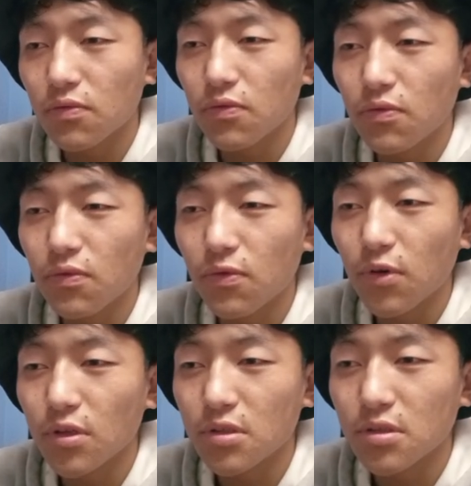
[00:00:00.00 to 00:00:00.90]

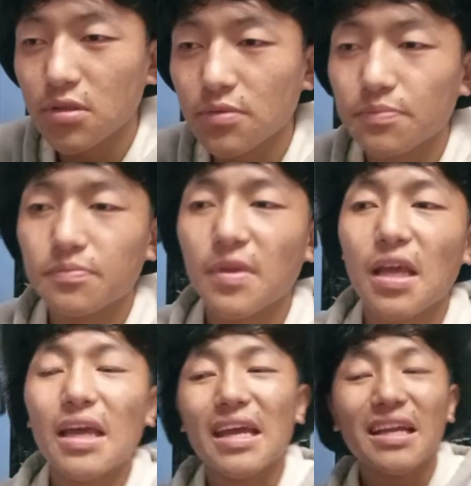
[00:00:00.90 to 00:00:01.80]
false.
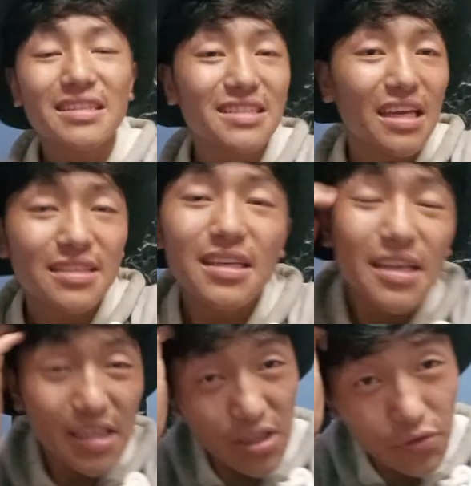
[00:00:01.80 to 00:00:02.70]
It says
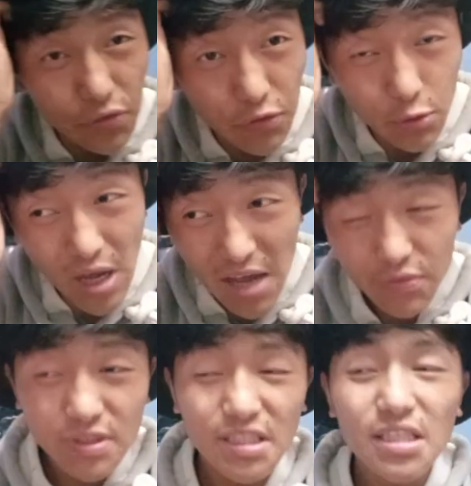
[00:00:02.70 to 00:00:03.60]
if you
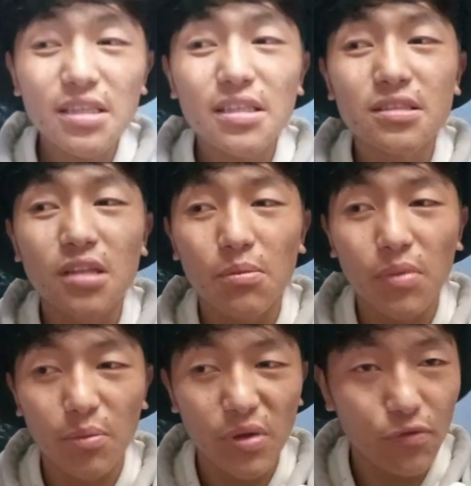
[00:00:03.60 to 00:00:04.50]
have seen this
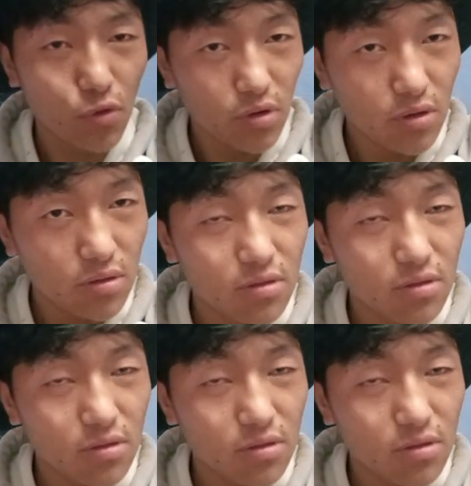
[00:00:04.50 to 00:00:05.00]
number before,